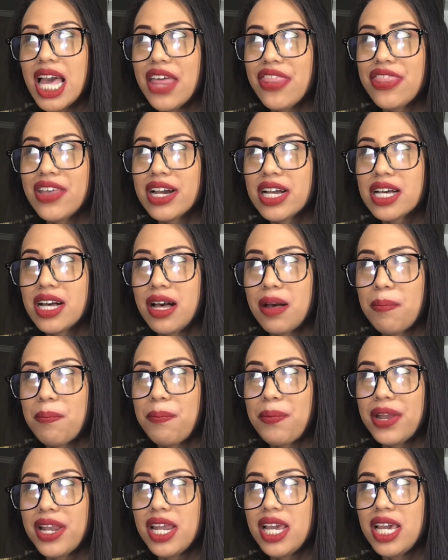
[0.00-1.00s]
the
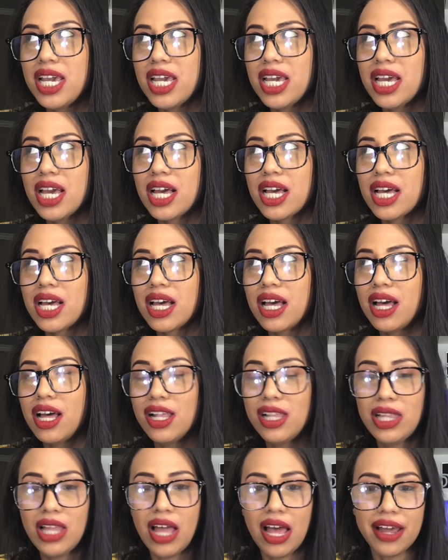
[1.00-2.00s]
company a
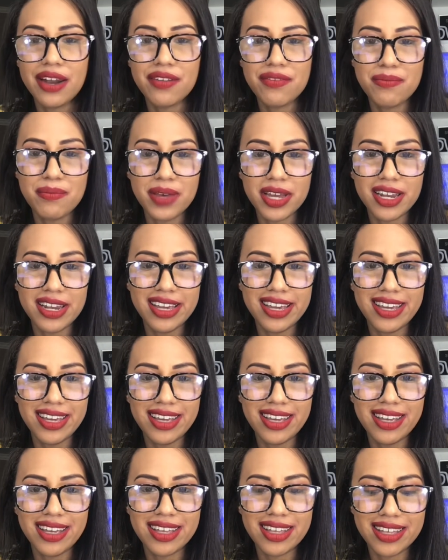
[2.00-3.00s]
lot of money,